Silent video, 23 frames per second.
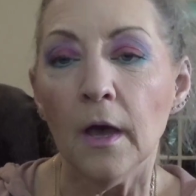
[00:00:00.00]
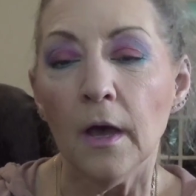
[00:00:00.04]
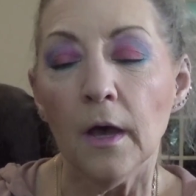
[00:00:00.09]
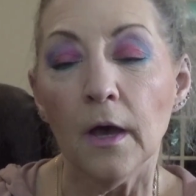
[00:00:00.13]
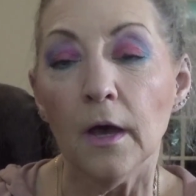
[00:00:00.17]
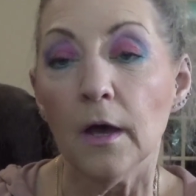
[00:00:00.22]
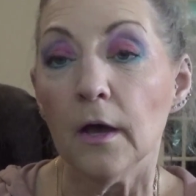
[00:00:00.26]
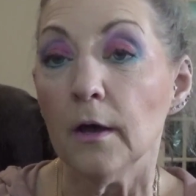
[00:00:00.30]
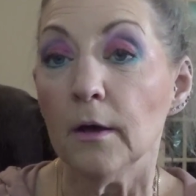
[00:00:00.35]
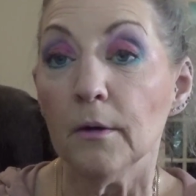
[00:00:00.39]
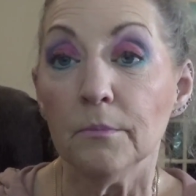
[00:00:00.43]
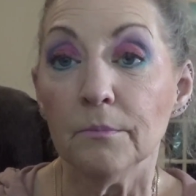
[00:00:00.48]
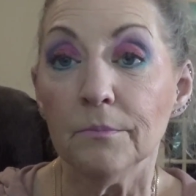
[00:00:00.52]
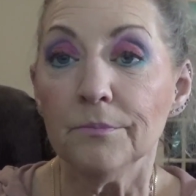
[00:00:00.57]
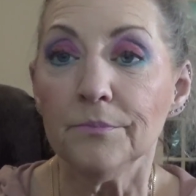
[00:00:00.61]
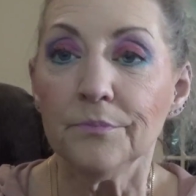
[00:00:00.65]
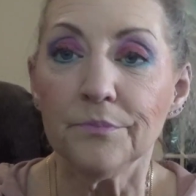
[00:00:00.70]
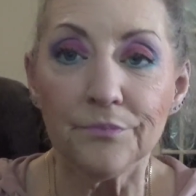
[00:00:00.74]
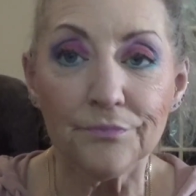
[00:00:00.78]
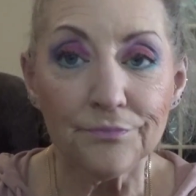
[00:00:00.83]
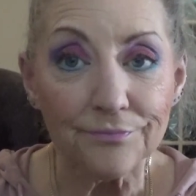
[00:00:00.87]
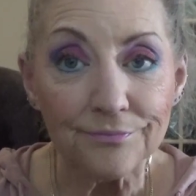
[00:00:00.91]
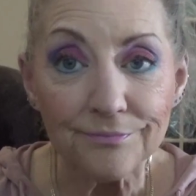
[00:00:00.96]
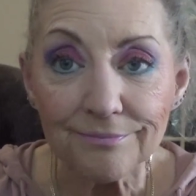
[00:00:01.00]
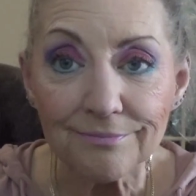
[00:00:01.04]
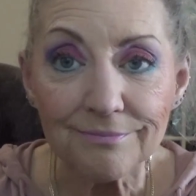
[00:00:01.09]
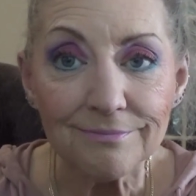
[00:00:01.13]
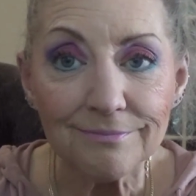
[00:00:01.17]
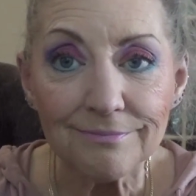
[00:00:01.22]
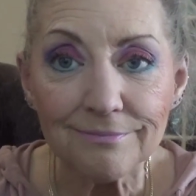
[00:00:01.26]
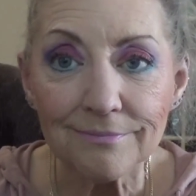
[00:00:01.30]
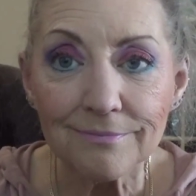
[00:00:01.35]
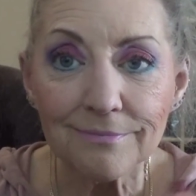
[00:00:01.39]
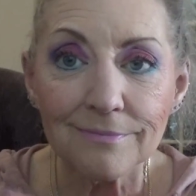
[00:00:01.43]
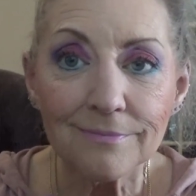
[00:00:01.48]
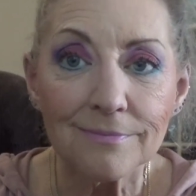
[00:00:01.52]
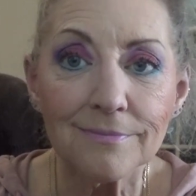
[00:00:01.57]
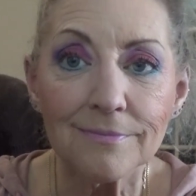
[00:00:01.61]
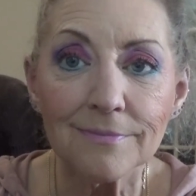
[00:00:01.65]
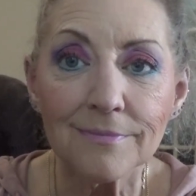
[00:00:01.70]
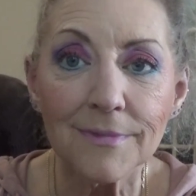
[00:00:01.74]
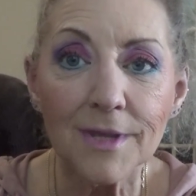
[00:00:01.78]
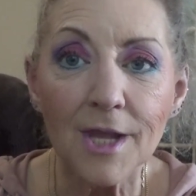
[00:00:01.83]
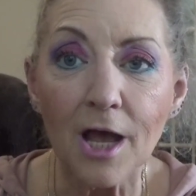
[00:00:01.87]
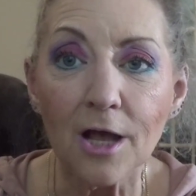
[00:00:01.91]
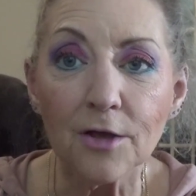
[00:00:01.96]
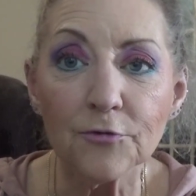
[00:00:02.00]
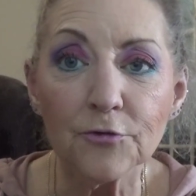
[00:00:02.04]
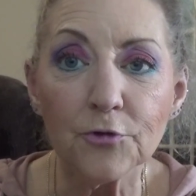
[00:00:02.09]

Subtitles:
I'll